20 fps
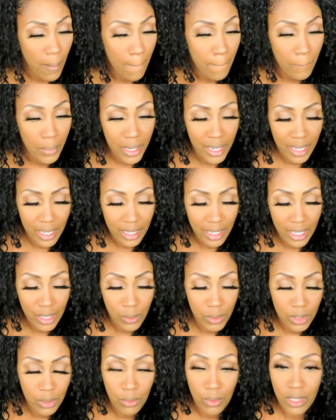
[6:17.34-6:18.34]
But he
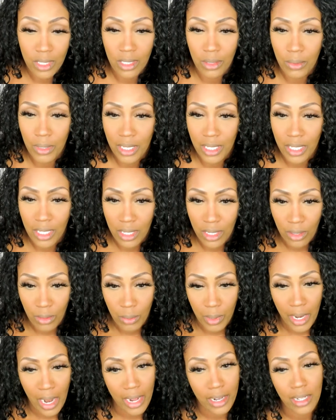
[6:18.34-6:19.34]
was really, really cute,
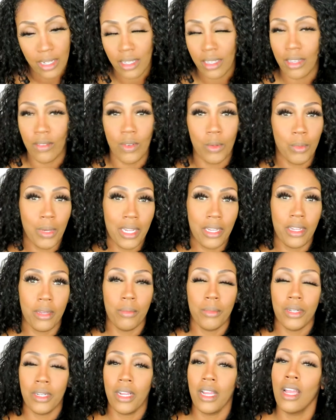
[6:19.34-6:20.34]
but I didn't give him my
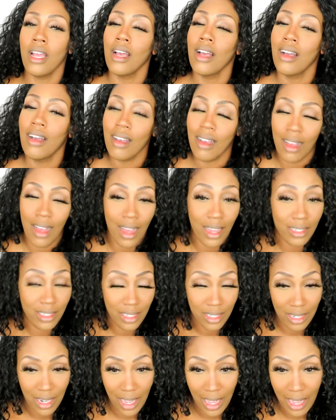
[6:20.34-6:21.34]
number. I
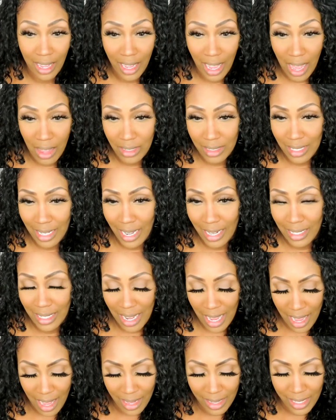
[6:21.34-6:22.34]
did not. I was like,
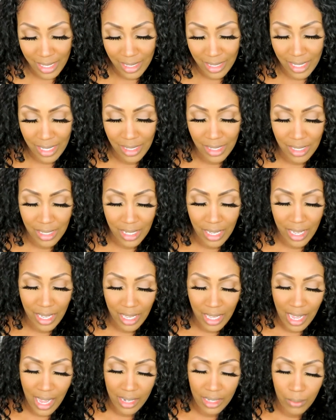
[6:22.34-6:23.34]
nah, it's easy to
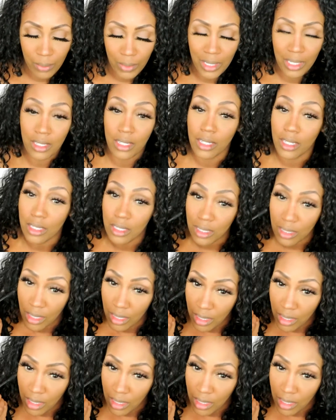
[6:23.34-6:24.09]
get caught up in looks.